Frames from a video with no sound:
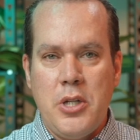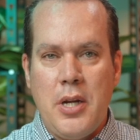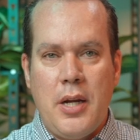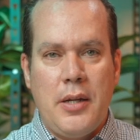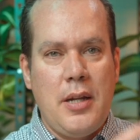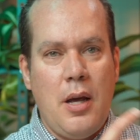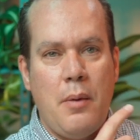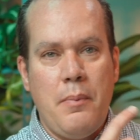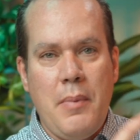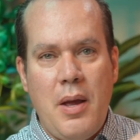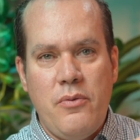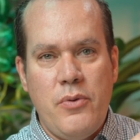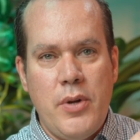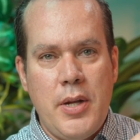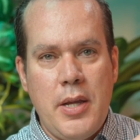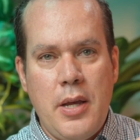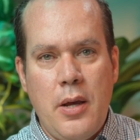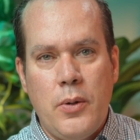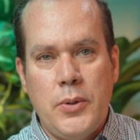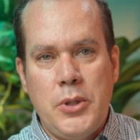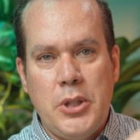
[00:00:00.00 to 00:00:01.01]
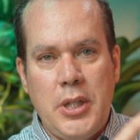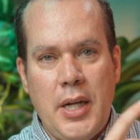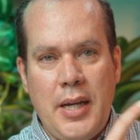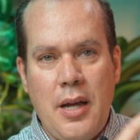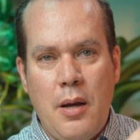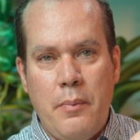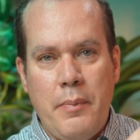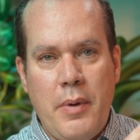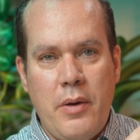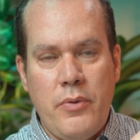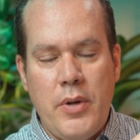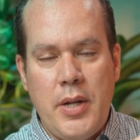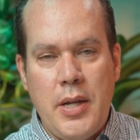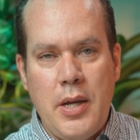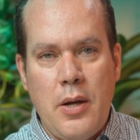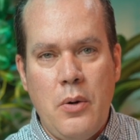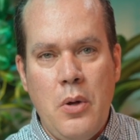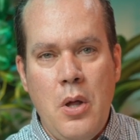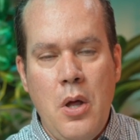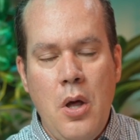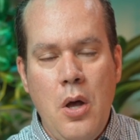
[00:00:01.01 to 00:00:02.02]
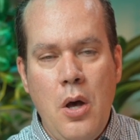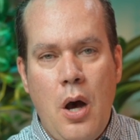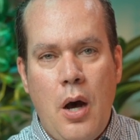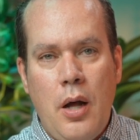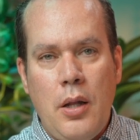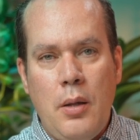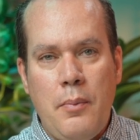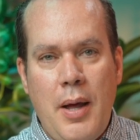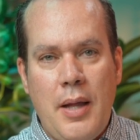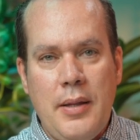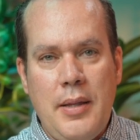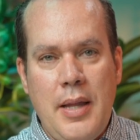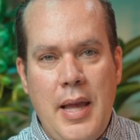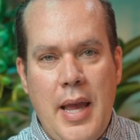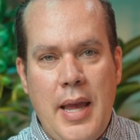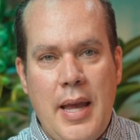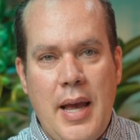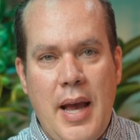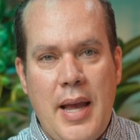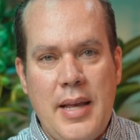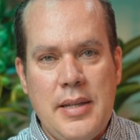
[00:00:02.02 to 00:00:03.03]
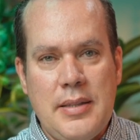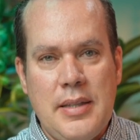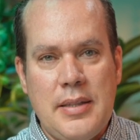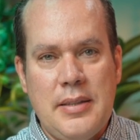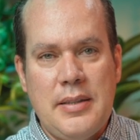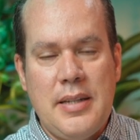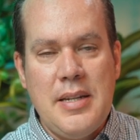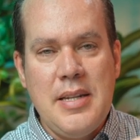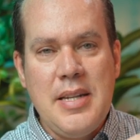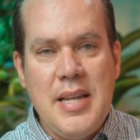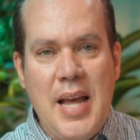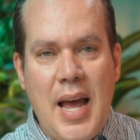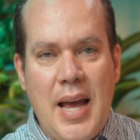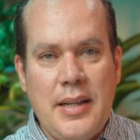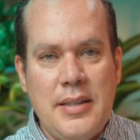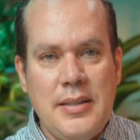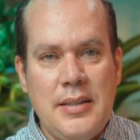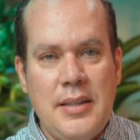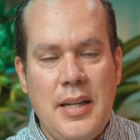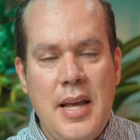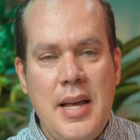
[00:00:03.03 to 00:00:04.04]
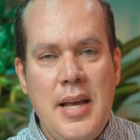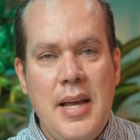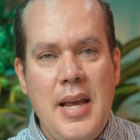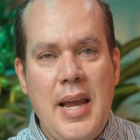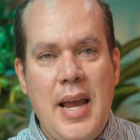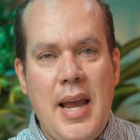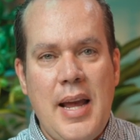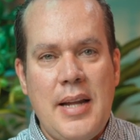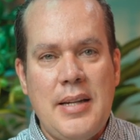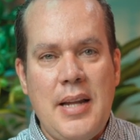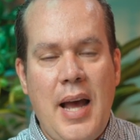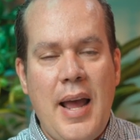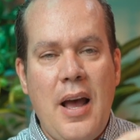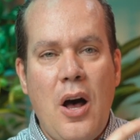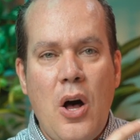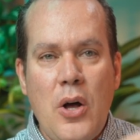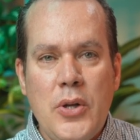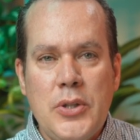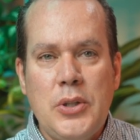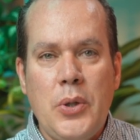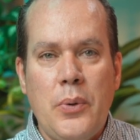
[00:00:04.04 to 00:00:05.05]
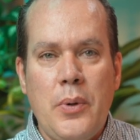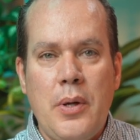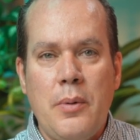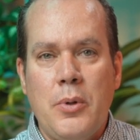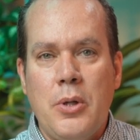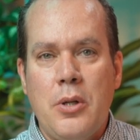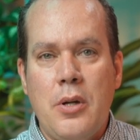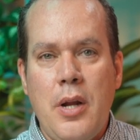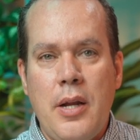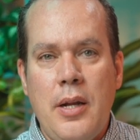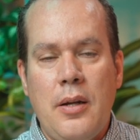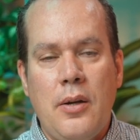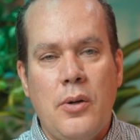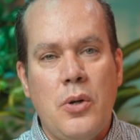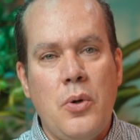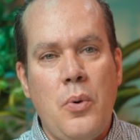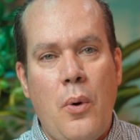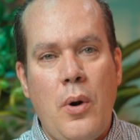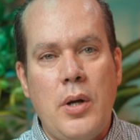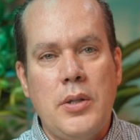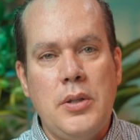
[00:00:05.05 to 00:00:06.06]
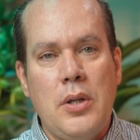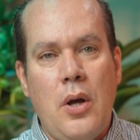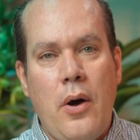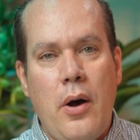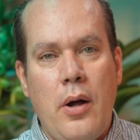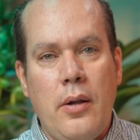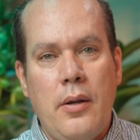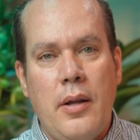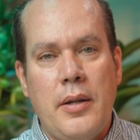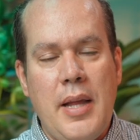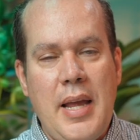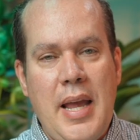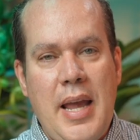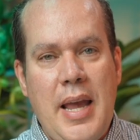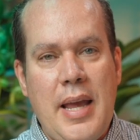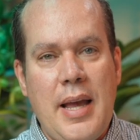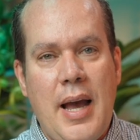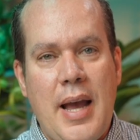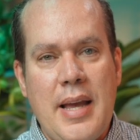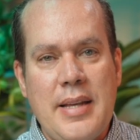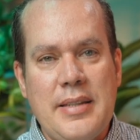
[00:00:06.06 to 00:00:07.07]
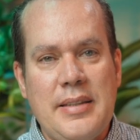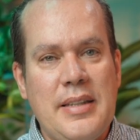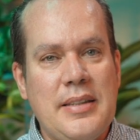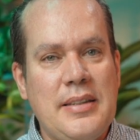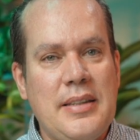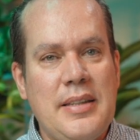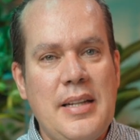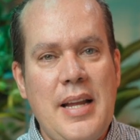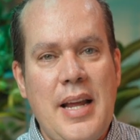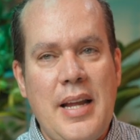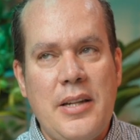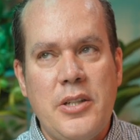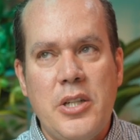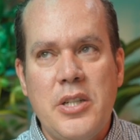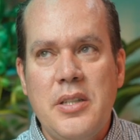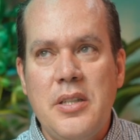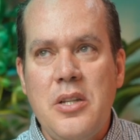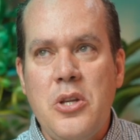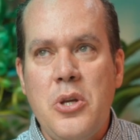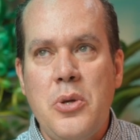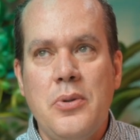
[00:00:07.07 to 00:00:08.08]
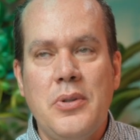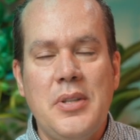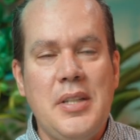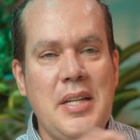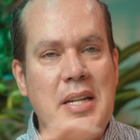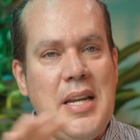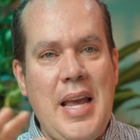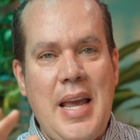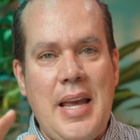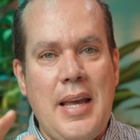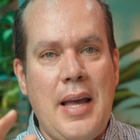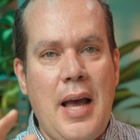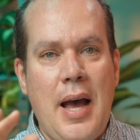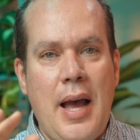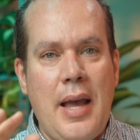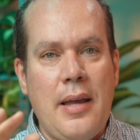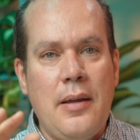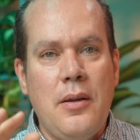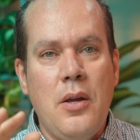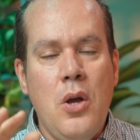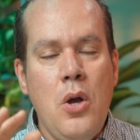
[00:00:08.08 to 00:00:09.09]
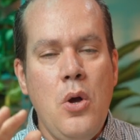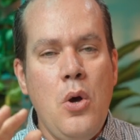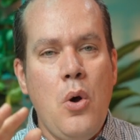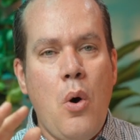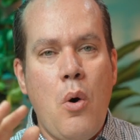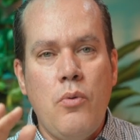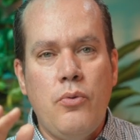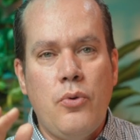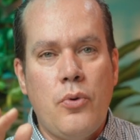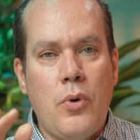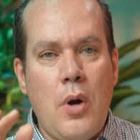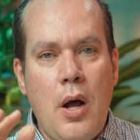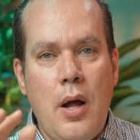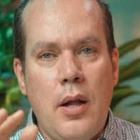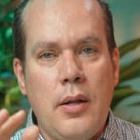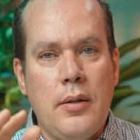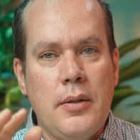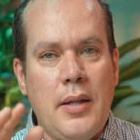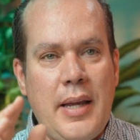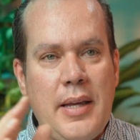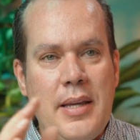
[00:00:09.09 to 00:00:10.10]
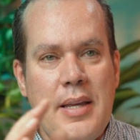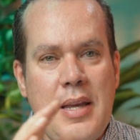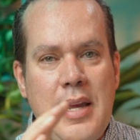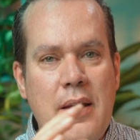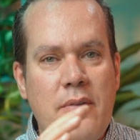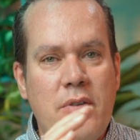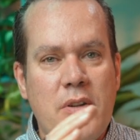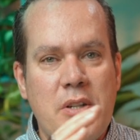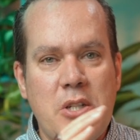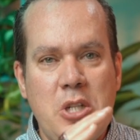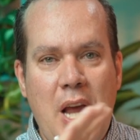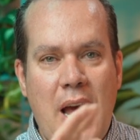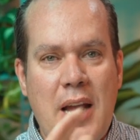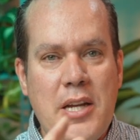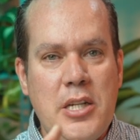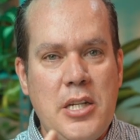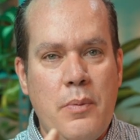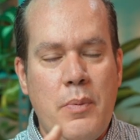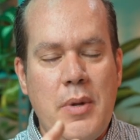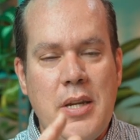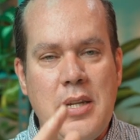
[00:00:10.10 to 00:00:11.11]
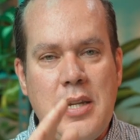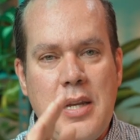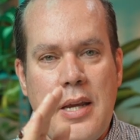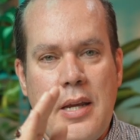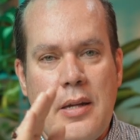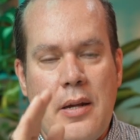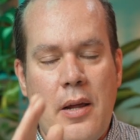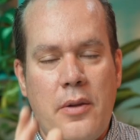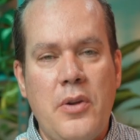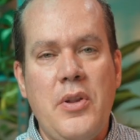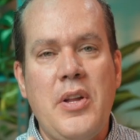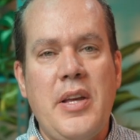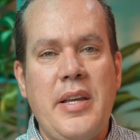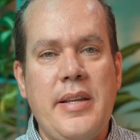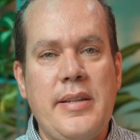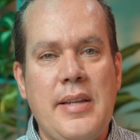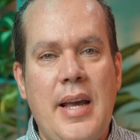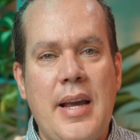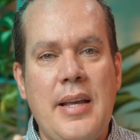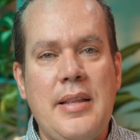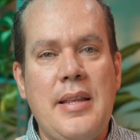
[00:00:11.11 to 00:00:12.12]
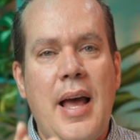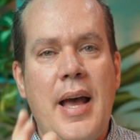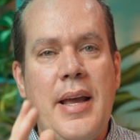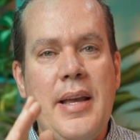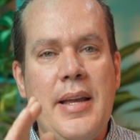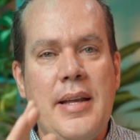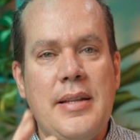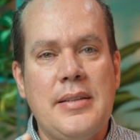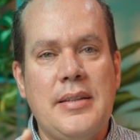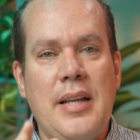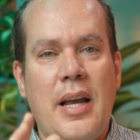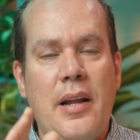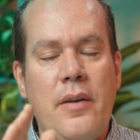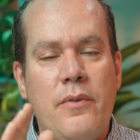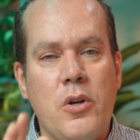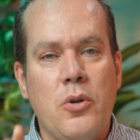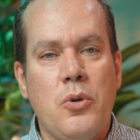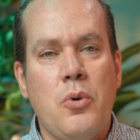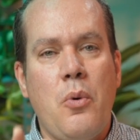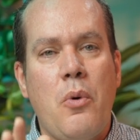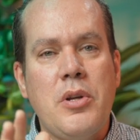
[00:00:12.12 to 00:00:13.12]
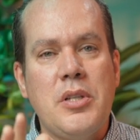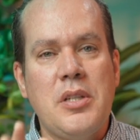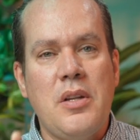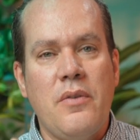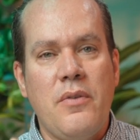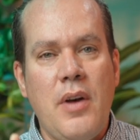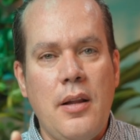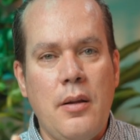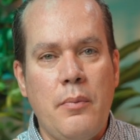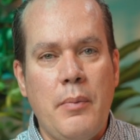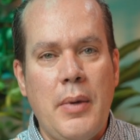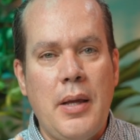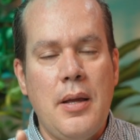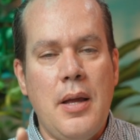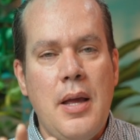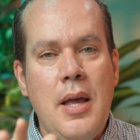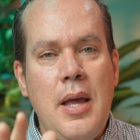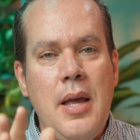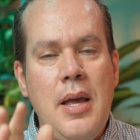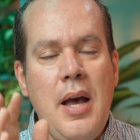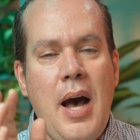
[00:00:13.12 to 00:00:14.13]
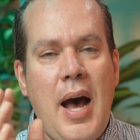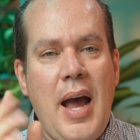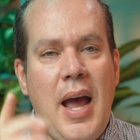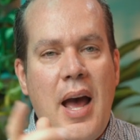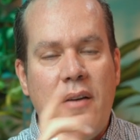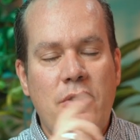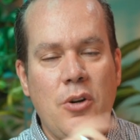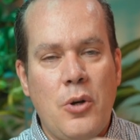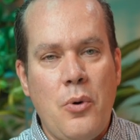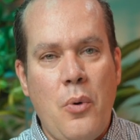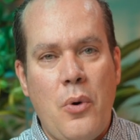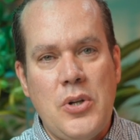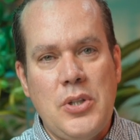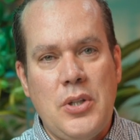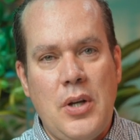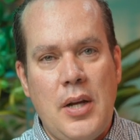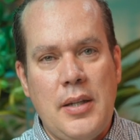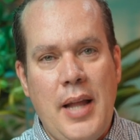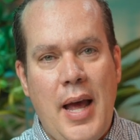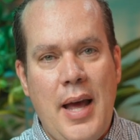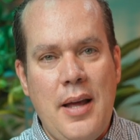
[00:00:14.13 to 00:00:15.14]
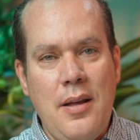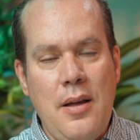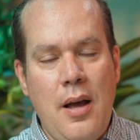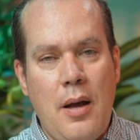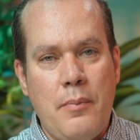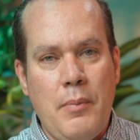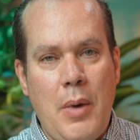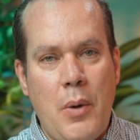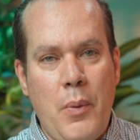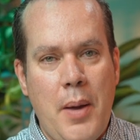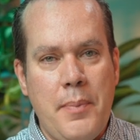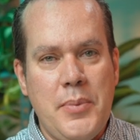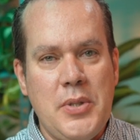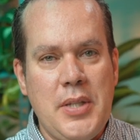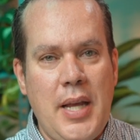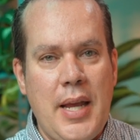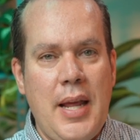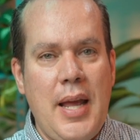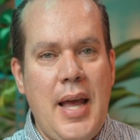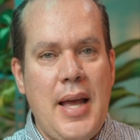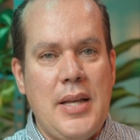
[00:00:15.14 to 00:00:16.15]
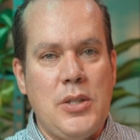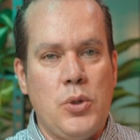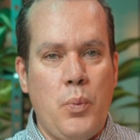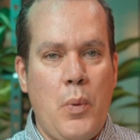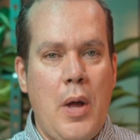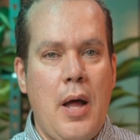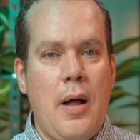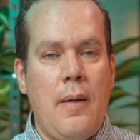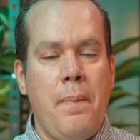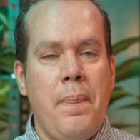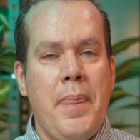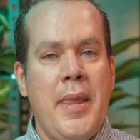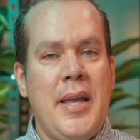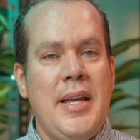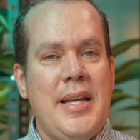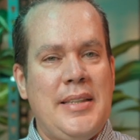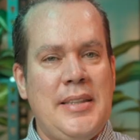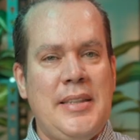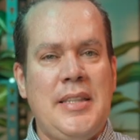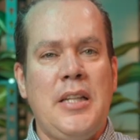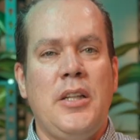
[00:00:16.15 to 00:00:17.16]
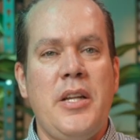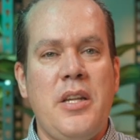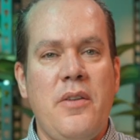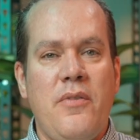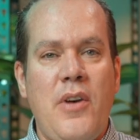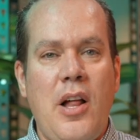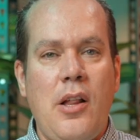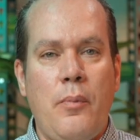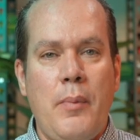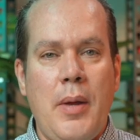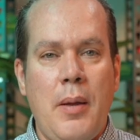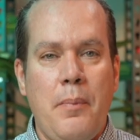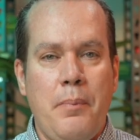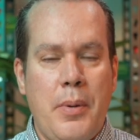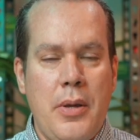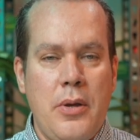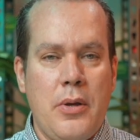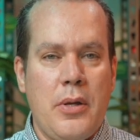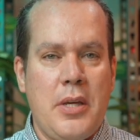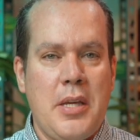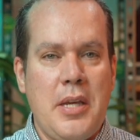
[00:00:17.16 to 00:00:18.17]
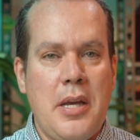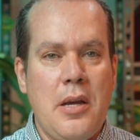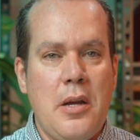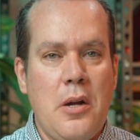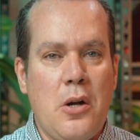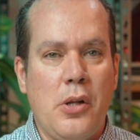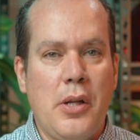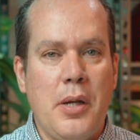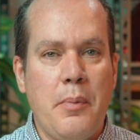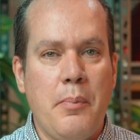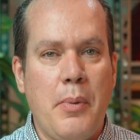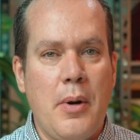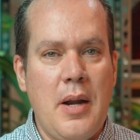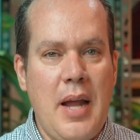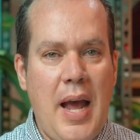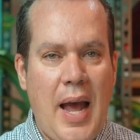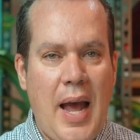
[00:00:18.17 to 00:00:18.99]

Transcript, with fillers: checked out my video, check out my video all about the AI assistant text and I also am creating a course all on the AI assistant and just using AI overall, like even ChatGPT and other things like that inside of your course development. I have a course on that on my website as well. It's still in development, but you can get early bird